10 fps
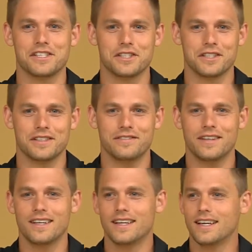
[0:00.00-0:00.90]
should have,
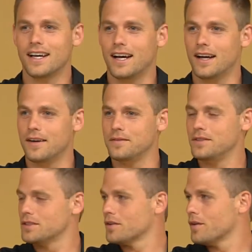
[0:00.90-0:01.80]
um,
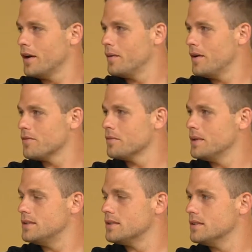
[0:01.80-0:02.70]
just a great way for
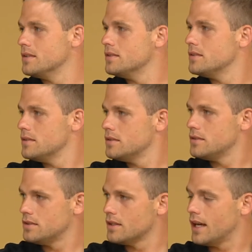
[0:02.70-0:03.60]
me to
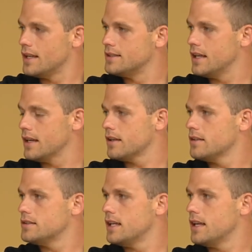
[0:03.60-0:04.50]
to kind of take
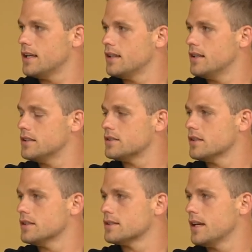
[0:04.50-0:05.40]
take in the history
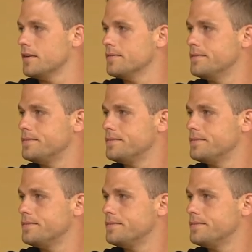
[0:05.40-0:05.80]
of this game.